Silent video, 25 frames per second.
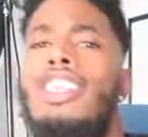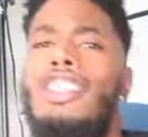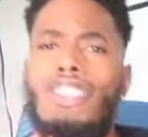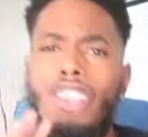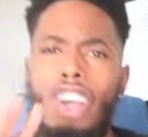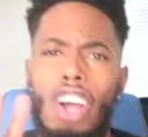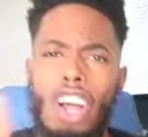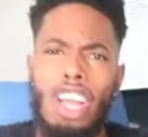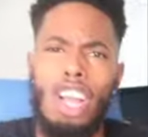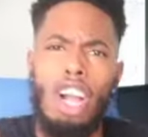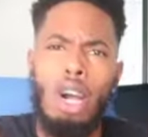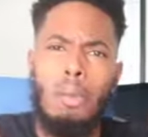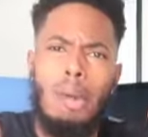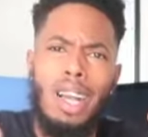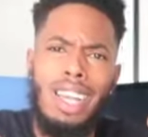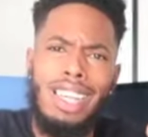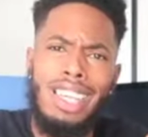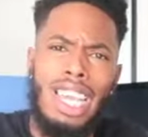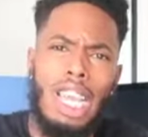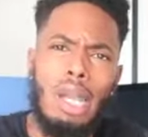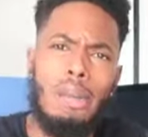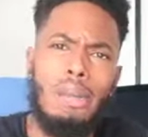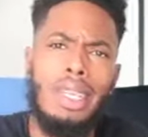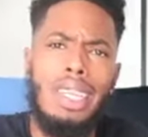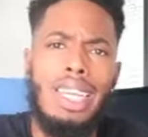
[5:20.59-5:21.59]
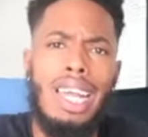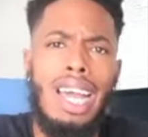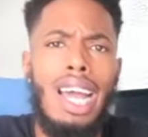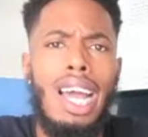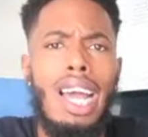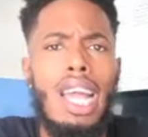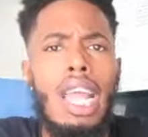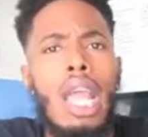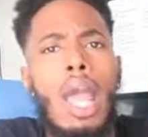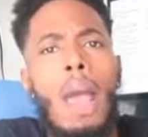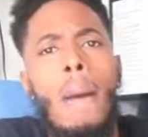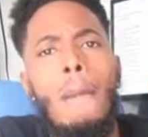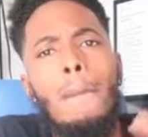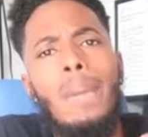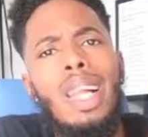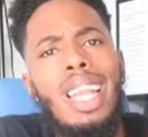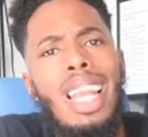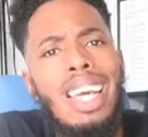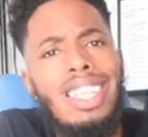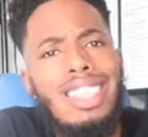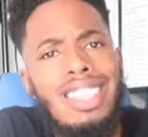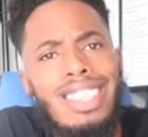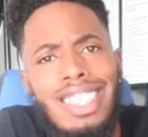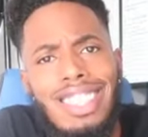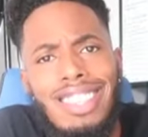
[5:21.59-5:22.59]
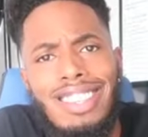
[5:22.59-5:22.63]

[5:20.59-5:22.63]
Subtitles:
Sorry, y'all, my camera died. But let's